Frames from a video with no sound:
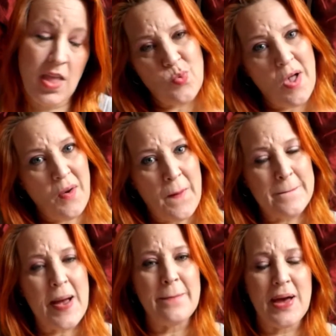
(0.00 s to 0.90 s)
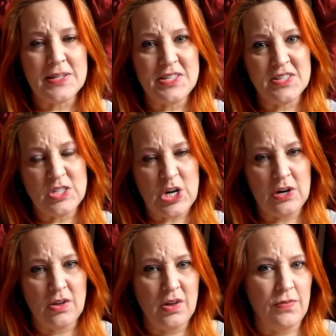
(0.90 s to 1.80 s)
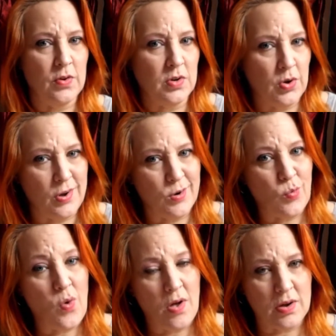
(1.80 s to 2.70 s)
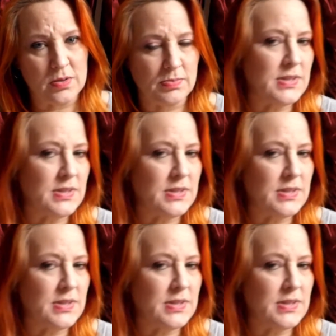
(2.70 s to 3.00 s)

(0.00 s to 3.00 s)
Welcome back to the channel. If you're new here, welcome.